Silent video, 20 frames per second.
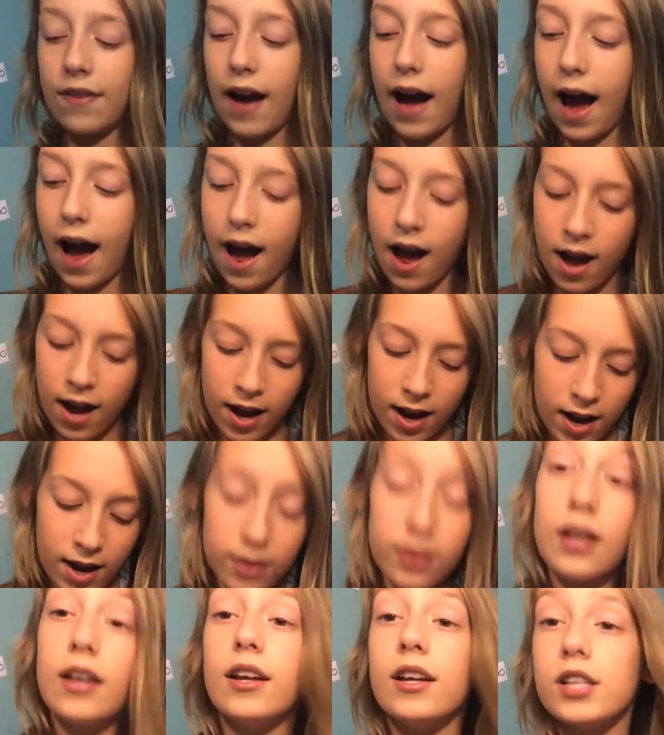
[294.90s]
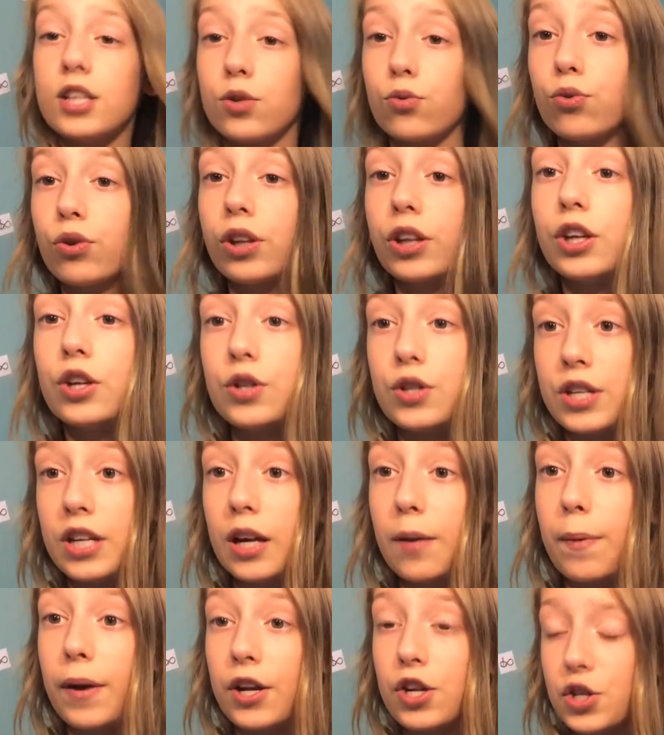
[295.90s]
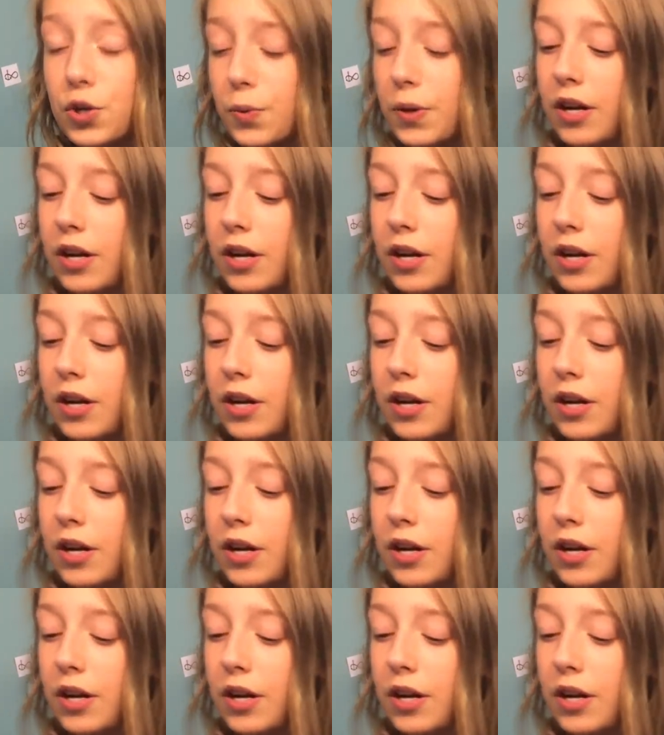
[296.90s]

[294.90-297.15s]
that, then it's really cute to take a picture